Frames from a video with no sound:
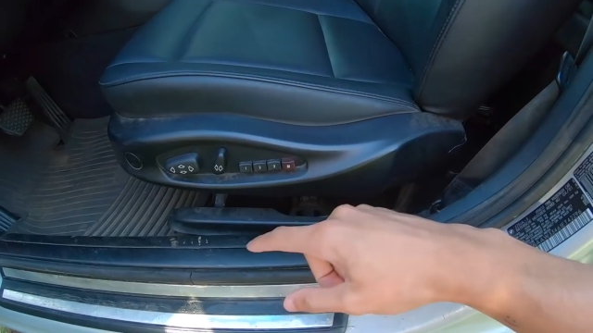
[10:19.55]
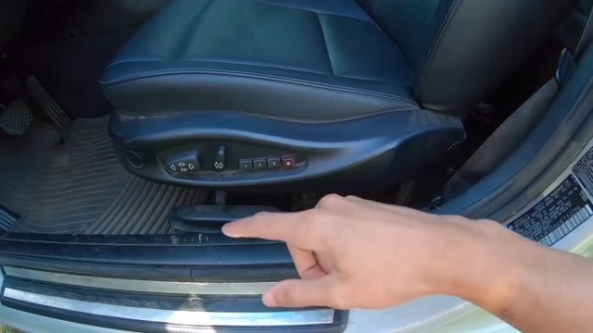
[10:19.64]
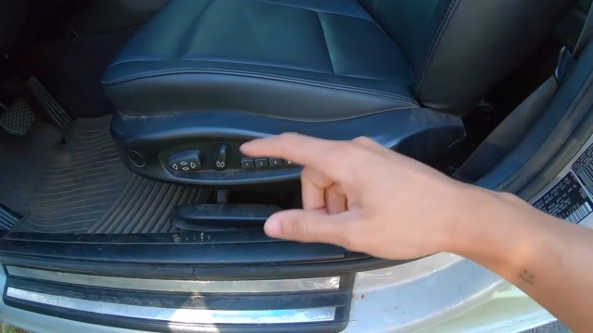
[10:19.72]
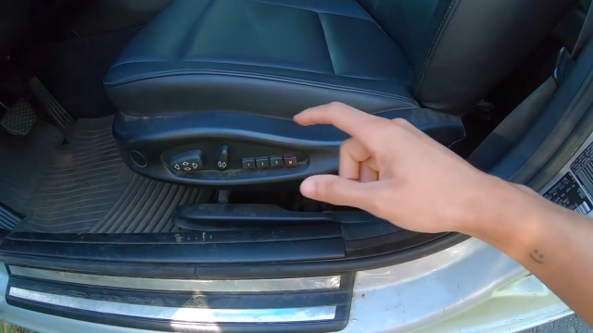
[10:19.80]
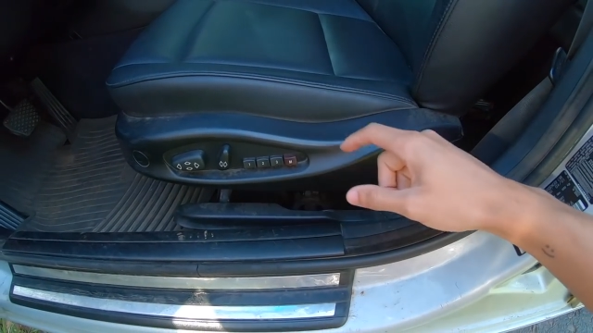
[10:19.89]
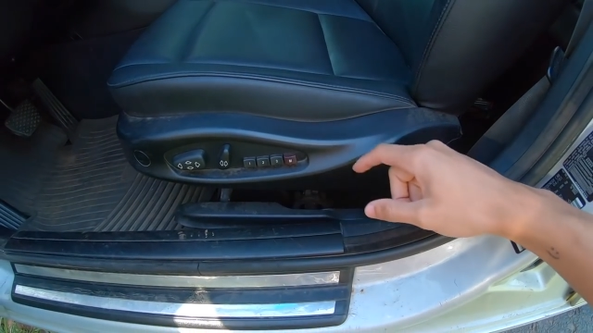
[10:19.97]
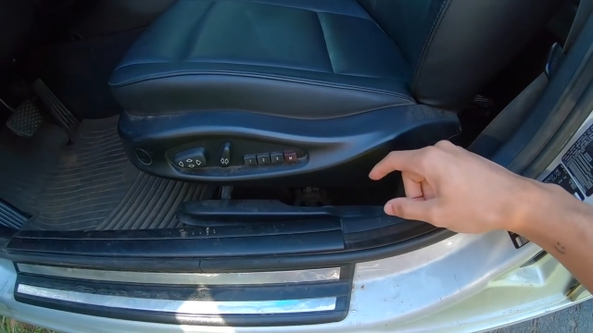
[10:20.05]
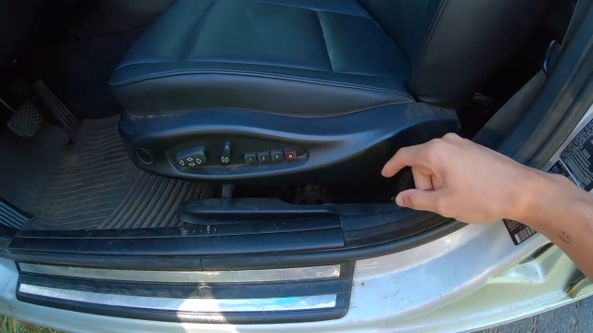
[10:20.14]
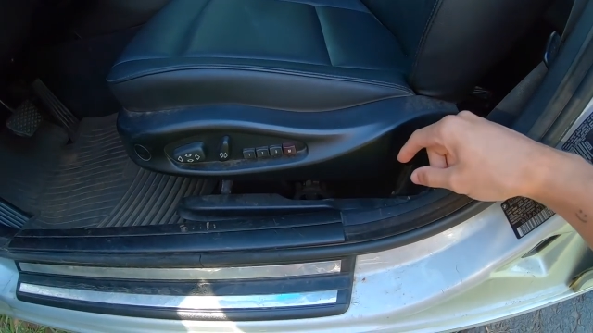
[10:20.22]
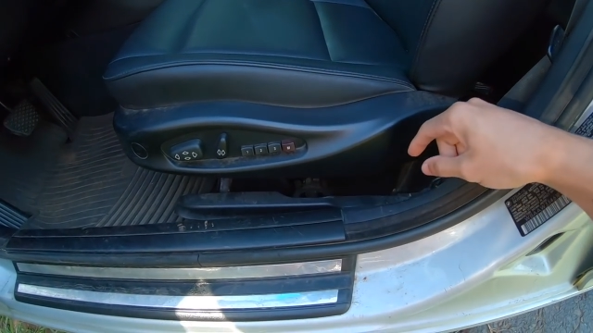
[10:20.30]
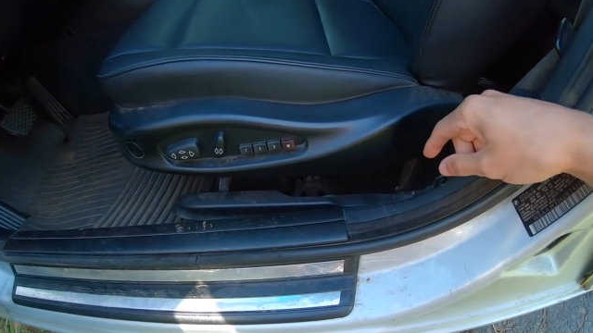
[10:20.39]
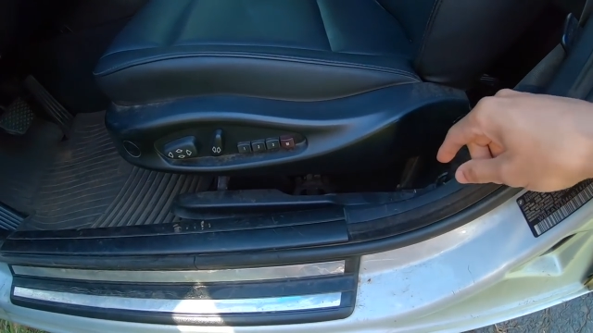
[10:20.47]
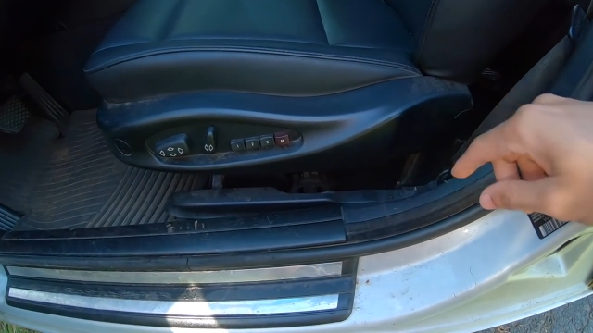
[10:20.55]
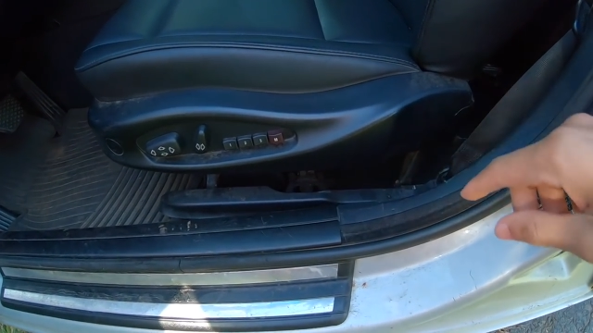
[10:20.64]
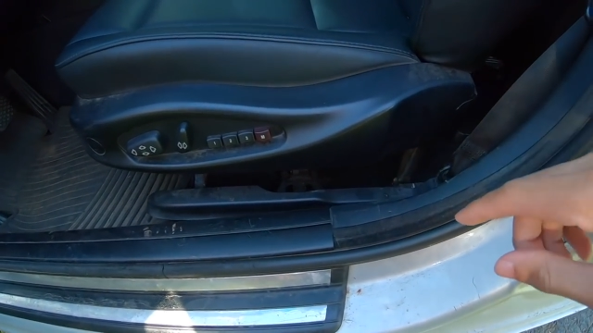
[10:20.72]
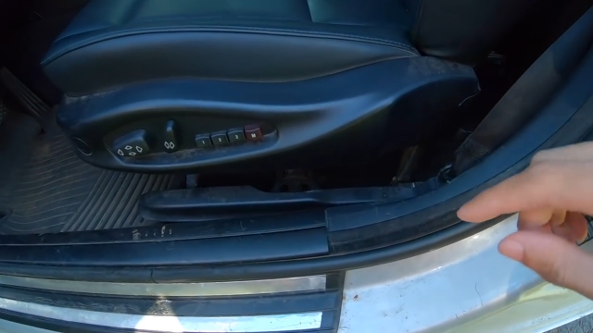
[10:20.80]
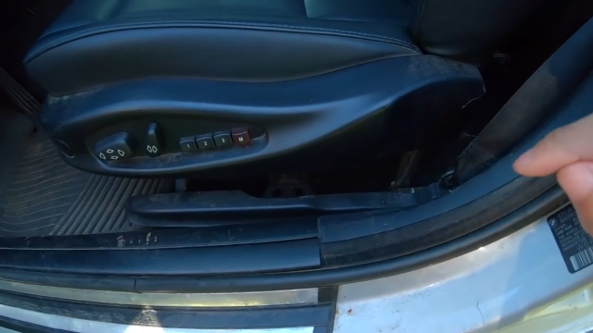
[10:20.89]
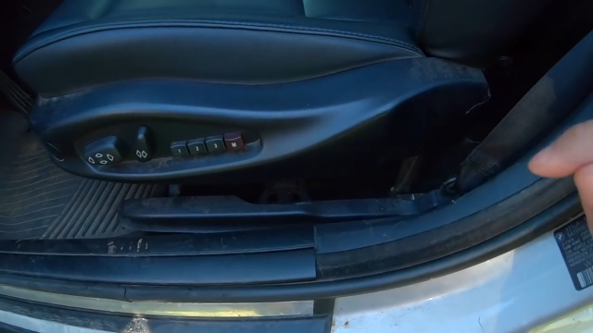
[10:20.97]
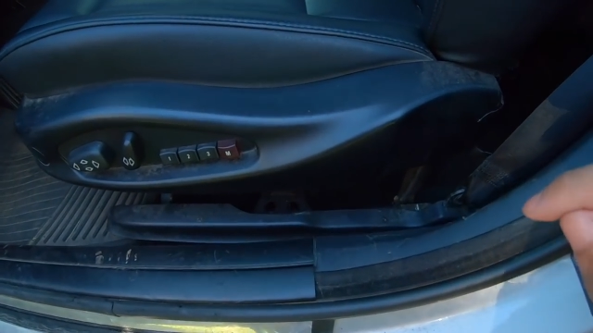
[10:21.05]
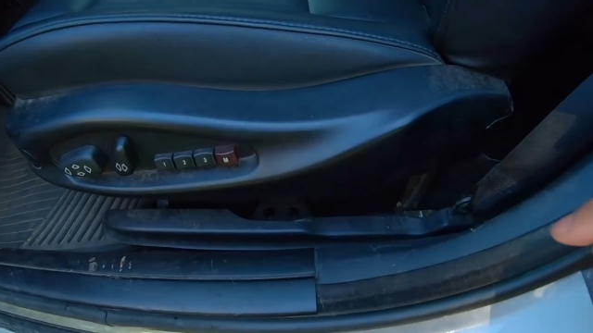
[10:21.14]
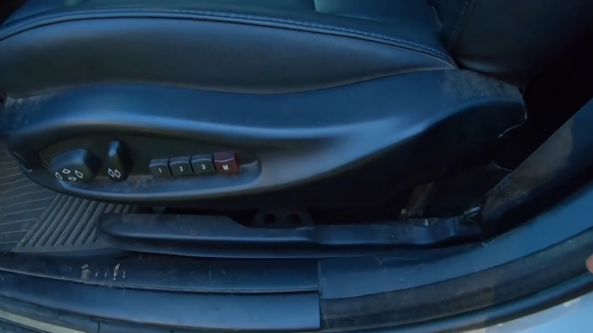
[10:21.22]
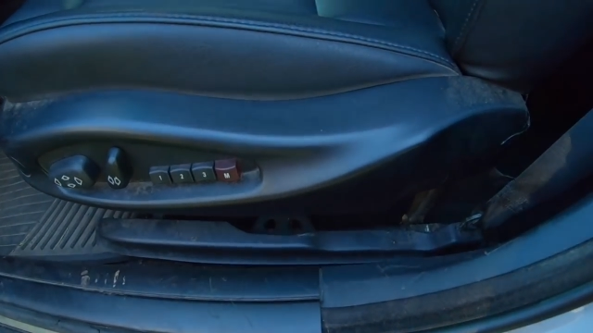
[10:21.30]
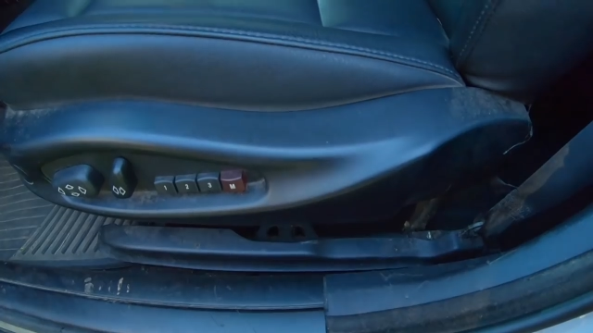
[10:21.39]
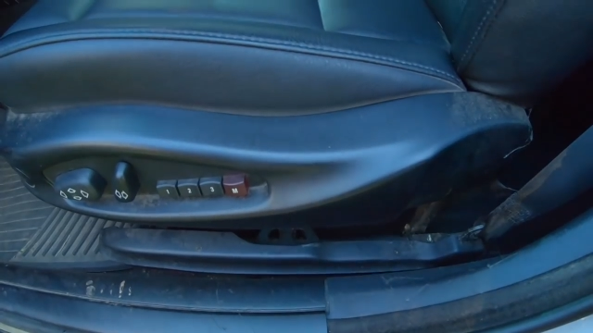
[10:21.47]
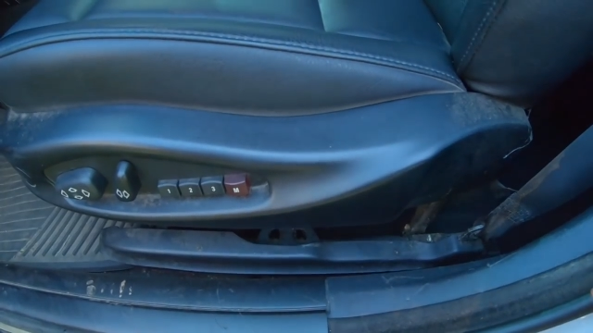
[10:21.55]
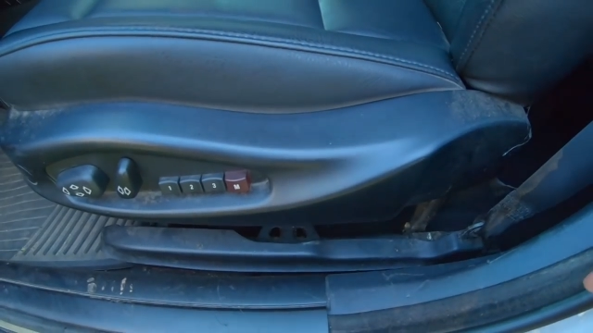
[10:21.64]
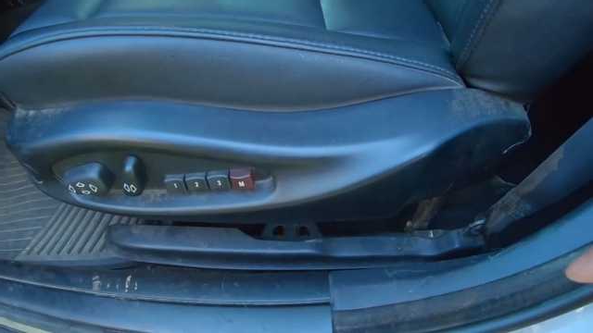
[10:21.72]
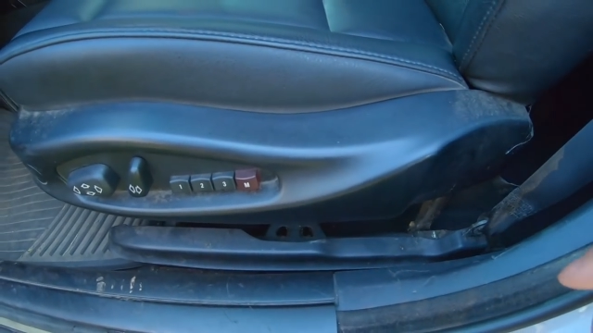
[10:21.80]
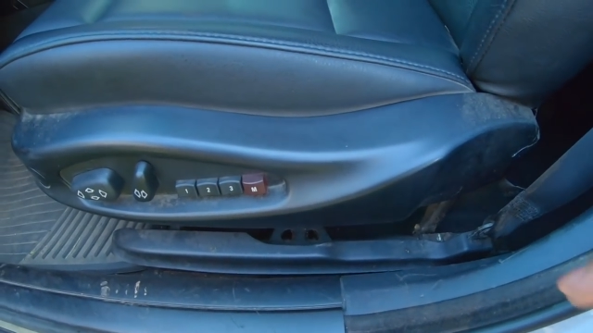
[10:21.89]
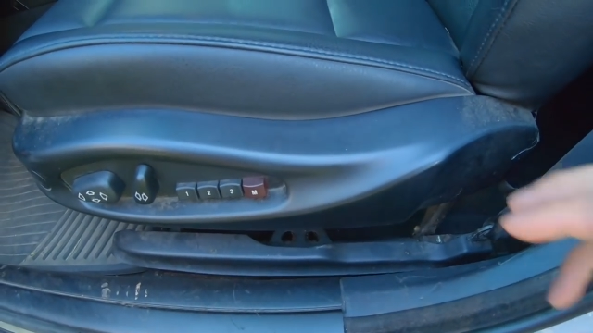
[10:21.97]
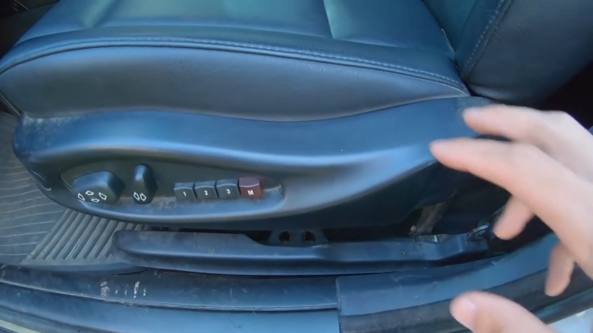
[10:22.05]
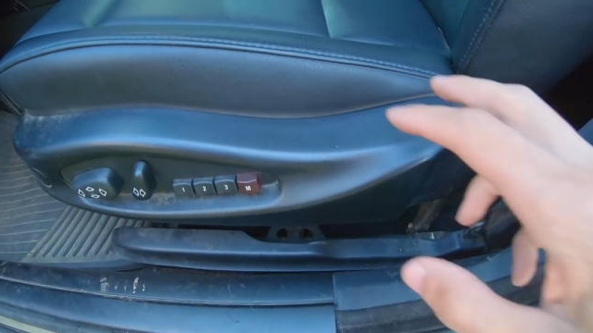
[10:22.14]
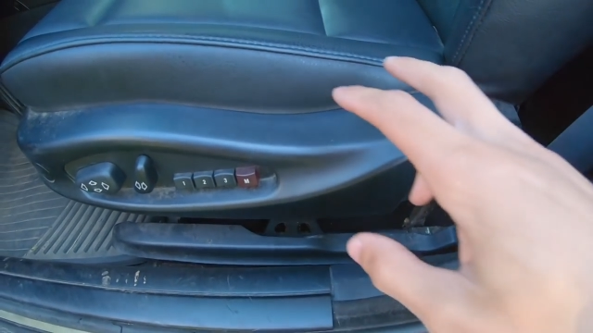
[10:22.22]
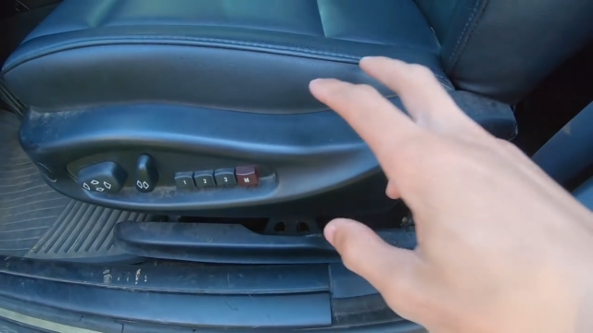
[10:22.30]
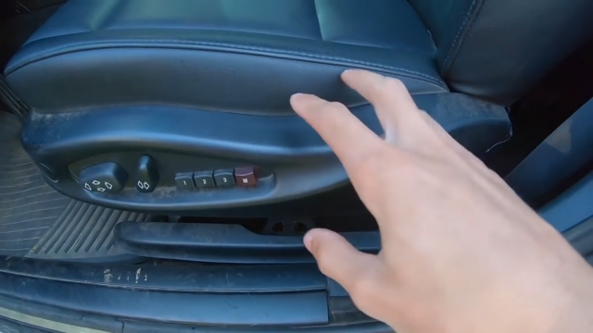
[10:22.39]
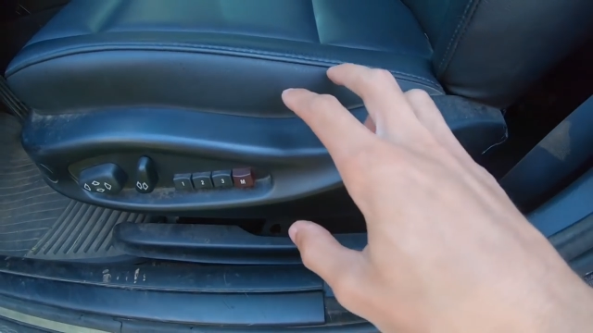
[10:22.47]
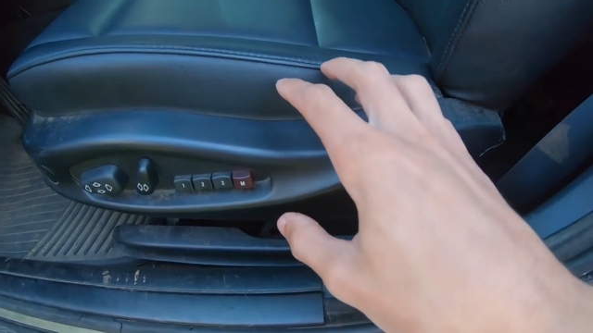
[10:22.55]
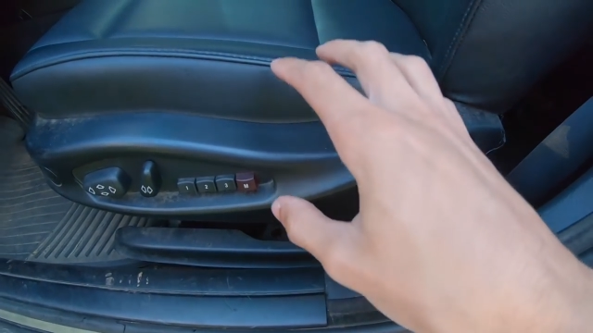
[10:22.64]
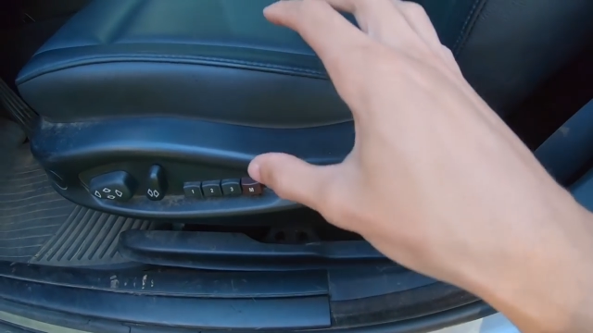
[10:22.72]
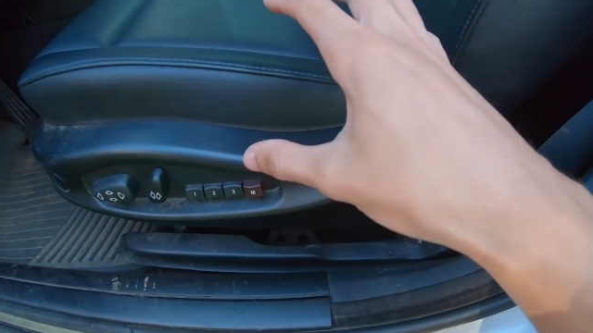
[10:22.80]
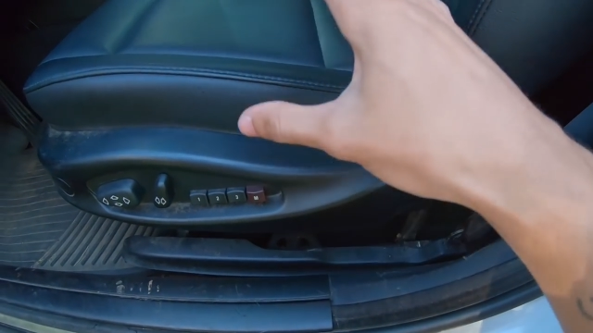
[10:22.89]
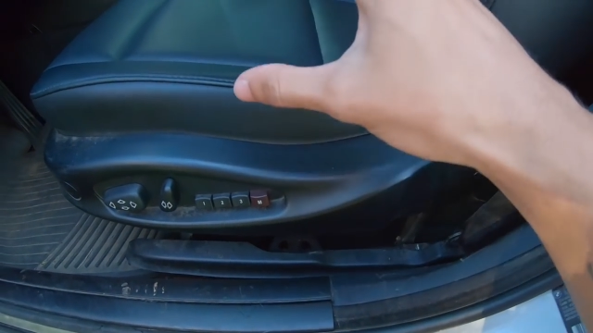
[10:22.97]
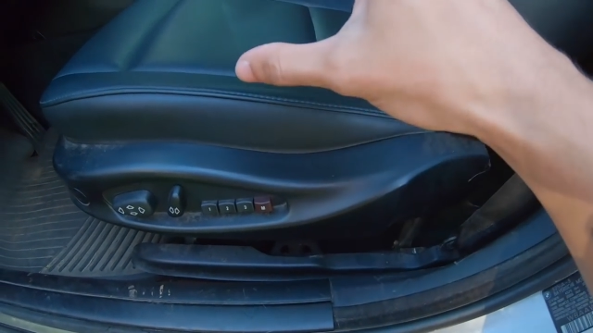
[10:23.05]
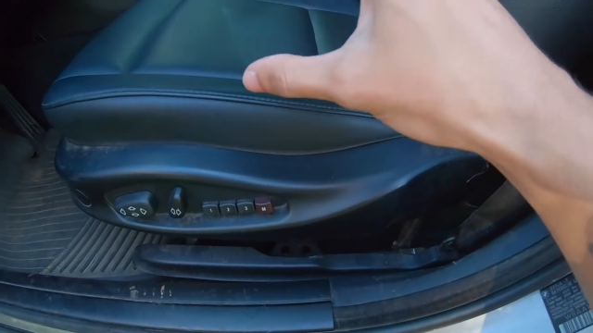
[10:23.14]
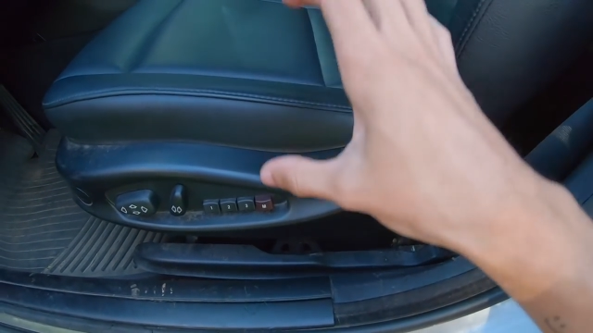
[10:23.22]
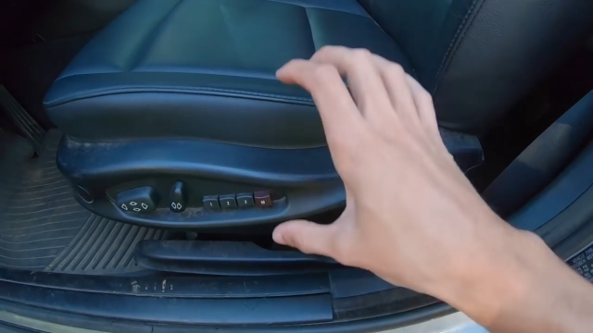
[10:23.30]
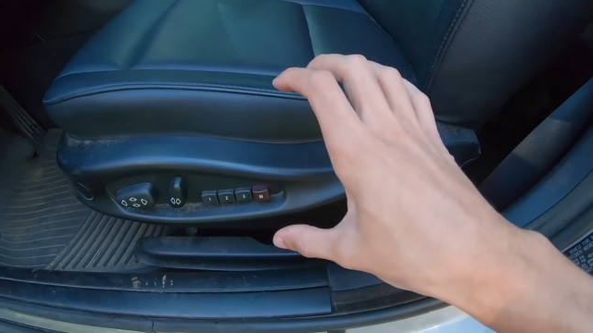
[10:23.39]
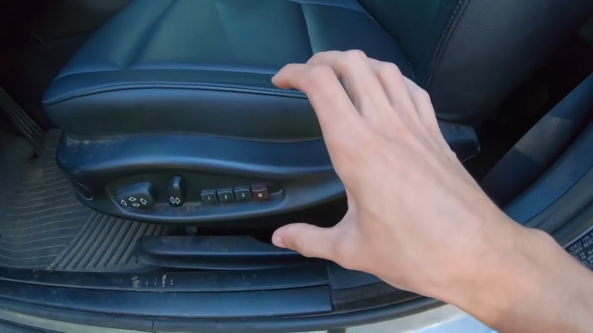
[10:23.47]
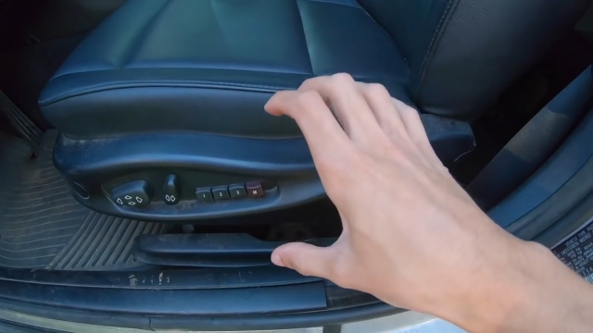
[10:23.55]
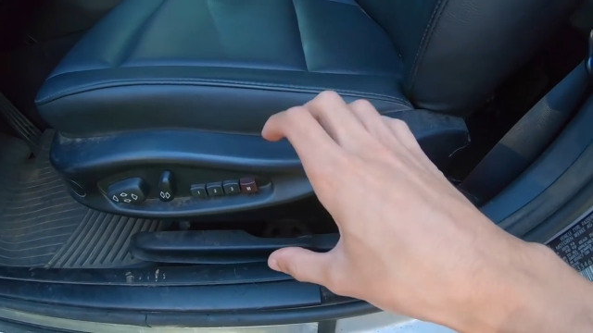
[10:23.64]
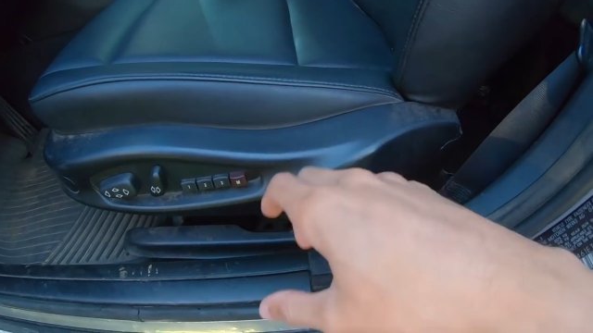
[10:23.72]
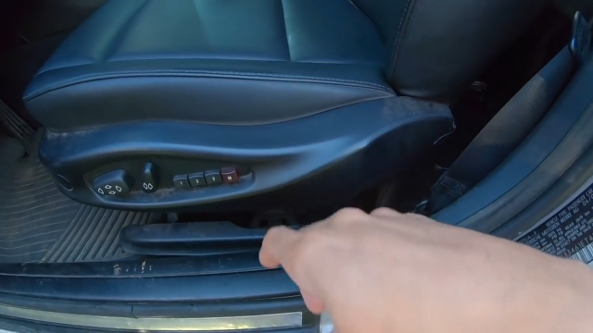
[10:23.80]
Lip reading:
(no speaker visible)